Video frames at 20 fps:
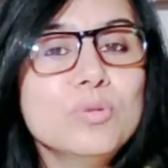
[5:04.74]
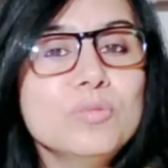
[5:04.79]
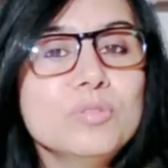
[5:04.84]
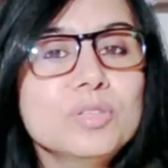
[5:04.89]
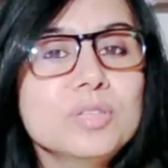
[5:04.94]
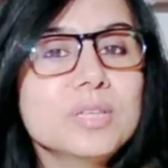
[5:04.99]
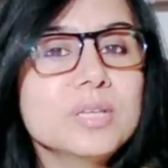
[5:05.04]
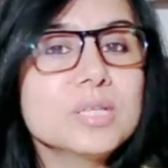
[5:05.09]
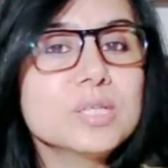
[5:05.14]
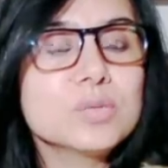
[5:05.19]

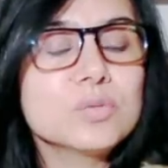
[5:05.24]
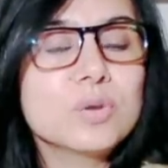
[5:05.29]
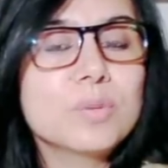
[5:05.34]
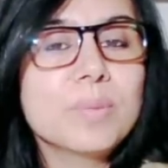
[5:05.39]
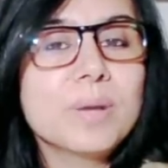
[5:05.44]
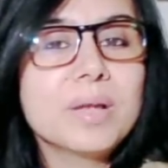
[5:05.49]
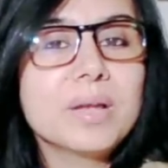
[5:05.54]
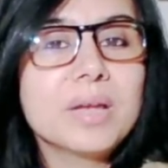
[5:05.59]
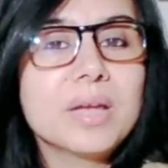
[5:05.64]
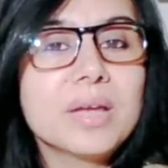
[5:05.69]
the things
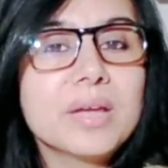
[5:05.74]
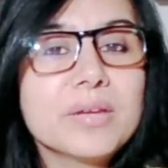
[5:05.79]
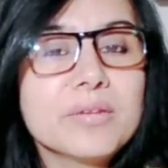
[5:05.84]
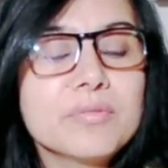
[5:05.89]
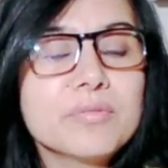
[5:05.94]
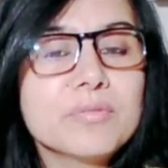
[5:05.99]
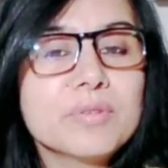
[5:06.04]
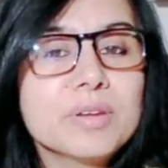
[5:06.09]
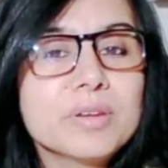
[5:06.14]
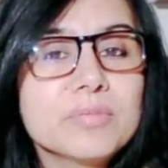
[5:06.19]
from our
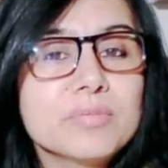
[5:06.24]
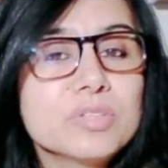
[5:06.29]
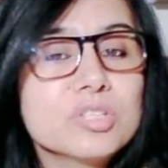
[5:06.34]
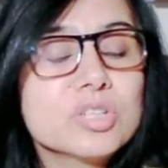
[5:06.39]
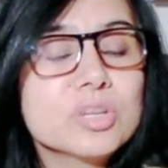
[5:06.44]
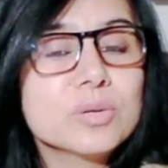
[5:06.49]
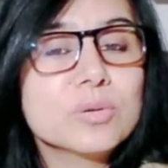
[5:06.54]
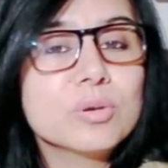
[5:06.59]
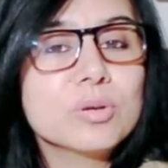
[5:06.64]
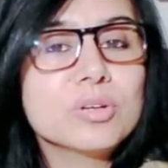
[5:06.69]
life where, which
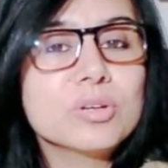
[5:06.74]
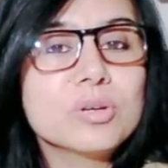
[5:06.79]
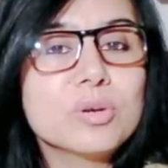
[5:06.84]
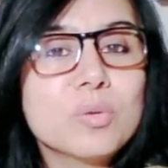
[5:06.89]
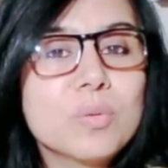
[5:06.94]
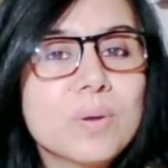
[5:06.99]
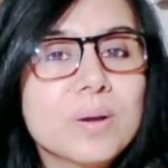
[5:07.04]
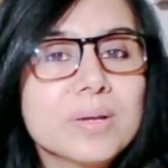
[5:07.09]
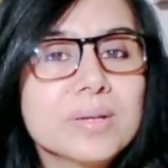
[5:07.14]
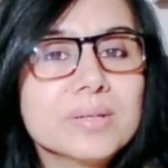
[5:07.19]
are not
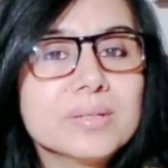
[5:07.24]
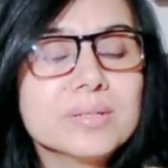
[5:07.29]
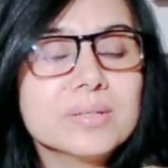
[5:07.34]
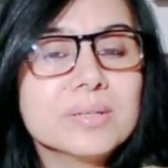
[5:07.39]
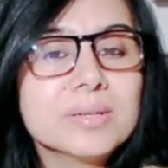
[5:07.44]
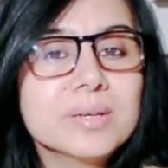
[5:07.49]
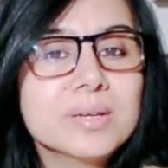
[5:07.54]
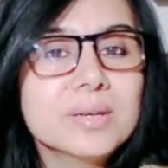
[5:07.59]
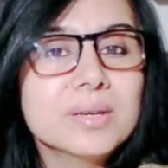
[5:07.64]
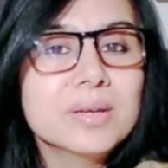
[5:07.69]
required
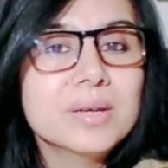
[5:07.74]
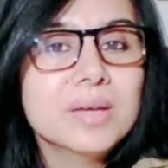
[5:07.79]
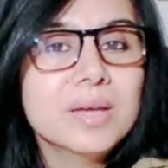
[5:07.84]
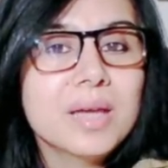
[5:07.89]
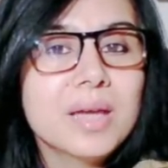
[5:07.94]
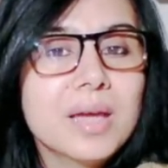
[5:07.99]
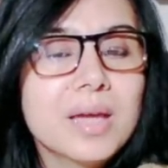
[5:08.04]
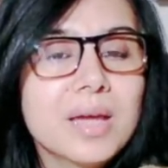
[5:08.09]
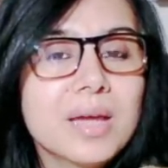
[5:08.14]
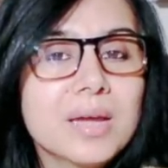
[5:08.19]

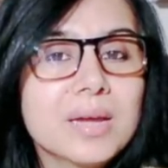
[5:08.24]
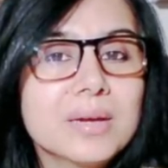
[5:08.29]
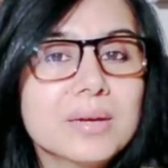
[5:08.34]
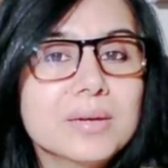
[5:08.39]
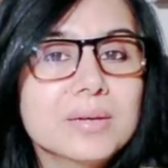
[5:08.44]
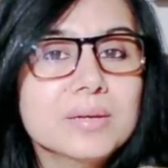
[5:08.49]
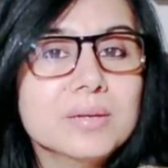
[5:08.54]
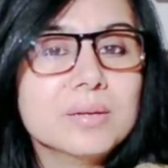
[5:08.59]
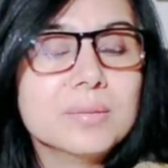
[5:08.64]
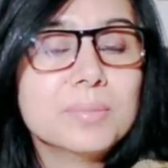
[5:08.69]

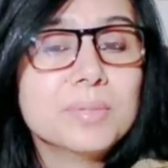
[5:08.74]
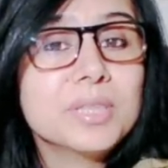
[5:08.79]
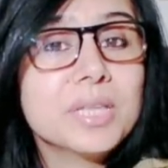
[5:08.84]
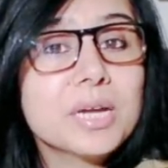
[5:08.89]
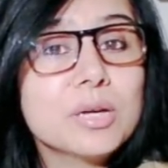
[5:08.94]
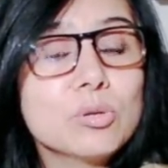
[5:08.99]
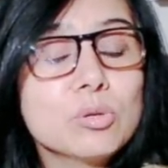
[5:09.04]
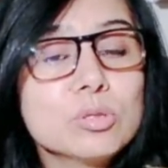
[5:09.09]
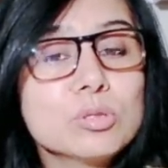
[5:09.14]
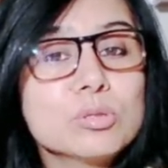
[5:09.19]
and uh, but
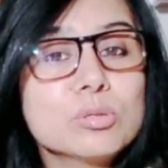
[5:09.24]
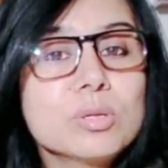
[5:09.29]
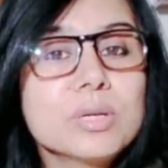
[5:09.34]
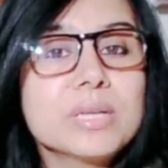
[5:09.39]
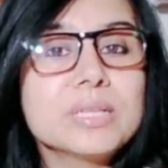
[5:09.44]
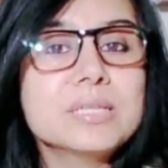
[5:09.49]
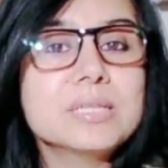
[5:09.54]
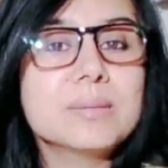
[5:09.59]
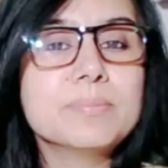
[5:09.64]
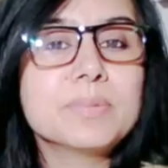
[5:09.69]
that also
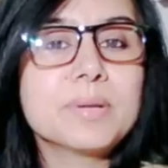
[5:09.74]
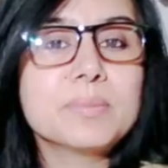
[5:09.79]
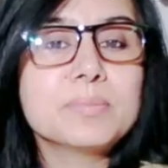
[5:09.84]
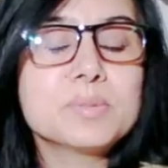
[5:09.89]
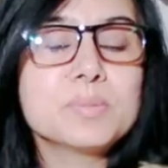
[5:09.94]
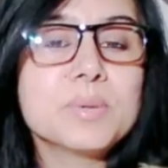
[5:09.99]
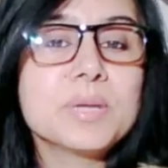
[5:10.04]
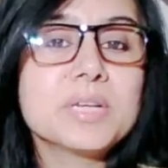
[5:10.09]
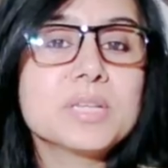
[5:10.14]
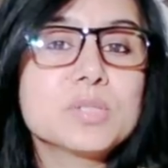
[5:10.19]
can
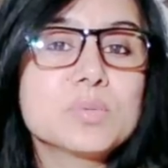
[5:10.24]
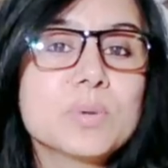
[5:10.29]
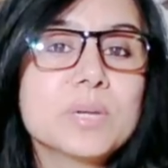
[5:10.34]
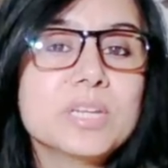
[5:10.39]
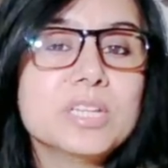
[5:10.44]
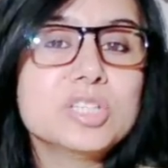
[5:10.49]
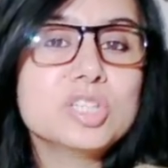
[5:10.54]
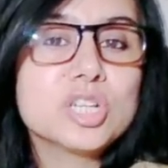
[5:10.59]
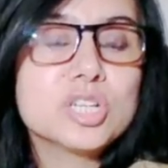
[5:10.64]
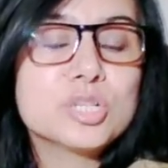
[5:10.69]
sometimes make us
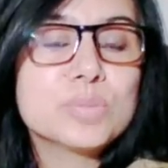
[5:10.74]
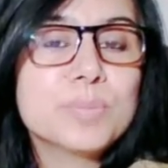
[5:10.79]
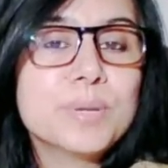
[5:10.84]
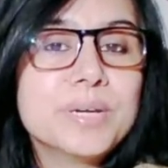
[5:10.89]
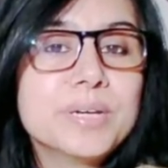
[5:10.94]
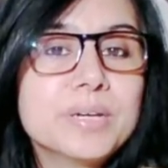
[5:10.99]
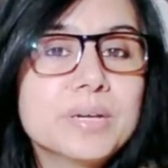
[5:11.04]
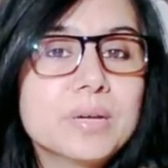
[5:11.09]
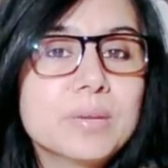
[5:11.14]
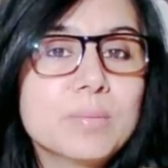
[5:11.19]
very
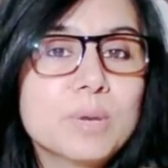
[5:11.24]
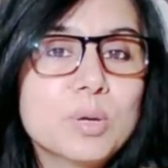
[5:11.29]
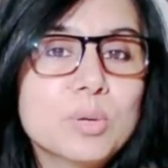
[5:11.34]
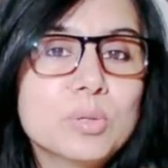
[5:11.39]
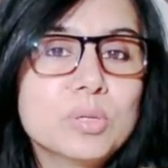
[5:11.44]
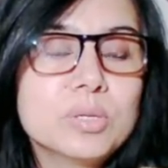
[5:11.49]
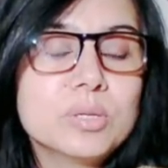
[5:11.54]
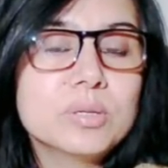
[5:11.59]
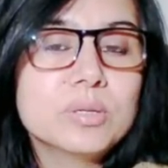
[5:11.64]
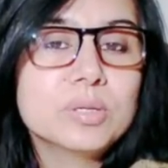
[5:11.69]
judgmental
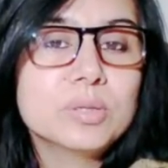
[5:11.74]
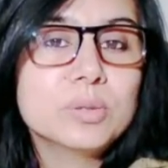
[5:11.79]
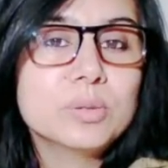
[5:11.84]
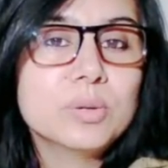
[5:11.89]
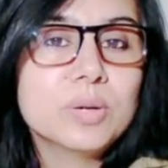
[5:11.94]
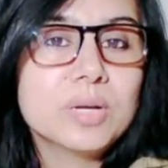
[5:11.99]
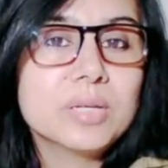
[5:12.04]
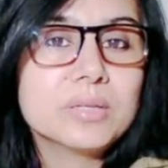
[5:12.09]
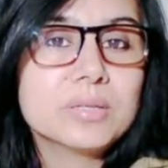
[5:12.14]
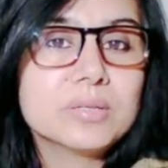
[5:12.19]
about you
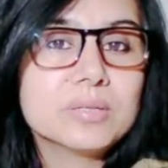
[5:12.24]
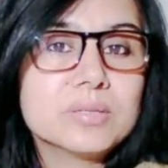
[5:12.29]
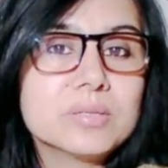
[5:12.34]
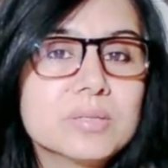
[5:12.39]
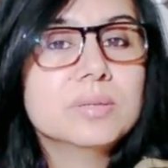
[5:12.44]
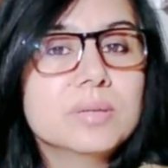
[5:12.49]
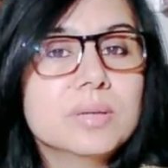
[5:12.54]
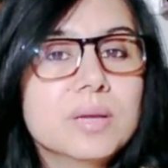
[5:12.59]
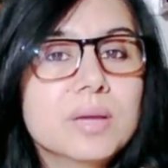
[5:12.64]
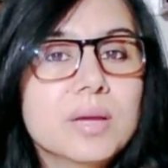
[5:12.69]
know
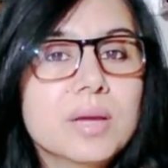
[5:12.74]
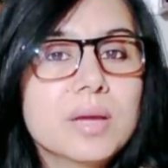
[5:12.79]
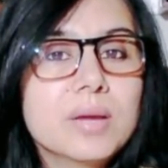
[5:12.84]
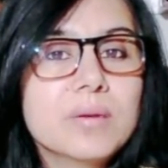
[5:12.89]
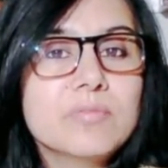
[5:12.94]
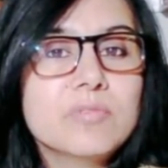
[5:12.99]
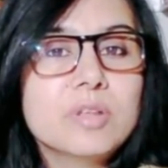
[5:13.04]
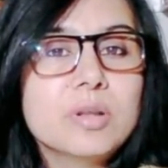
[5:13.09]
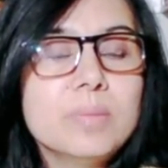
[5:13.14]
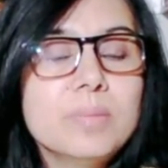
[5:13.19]
others
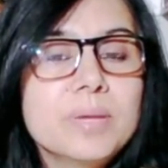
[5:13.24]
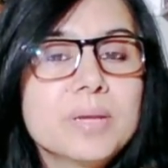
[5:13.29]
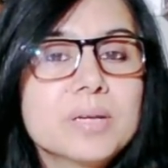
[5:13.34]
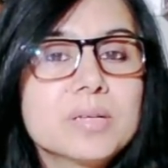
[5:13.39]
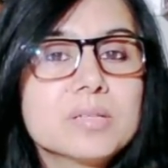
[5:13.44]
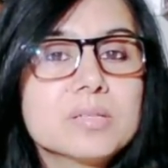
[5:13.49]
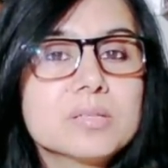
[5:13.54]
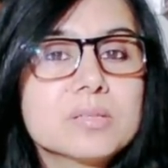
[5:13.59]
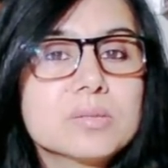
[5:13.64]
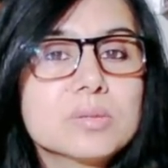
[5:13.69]
and will make
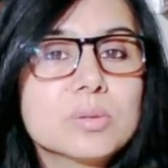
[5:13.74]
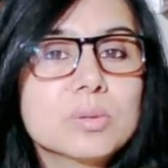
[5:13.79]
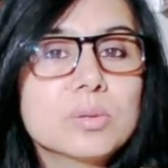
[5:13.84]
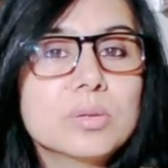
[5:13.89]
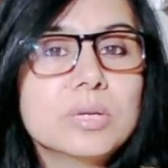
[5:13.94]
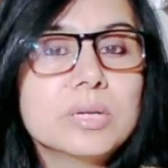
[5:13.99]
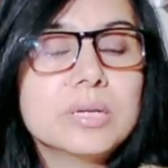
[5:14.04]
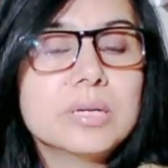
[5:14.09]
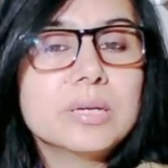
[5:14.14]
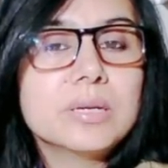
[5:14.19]
us you know
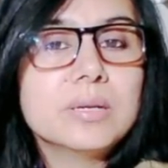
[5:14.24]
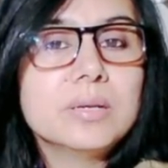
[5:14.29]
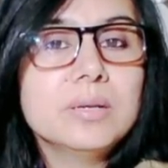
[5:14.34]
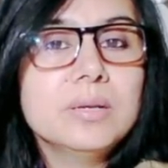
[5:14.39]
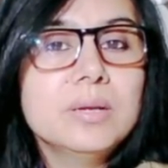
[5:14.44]
little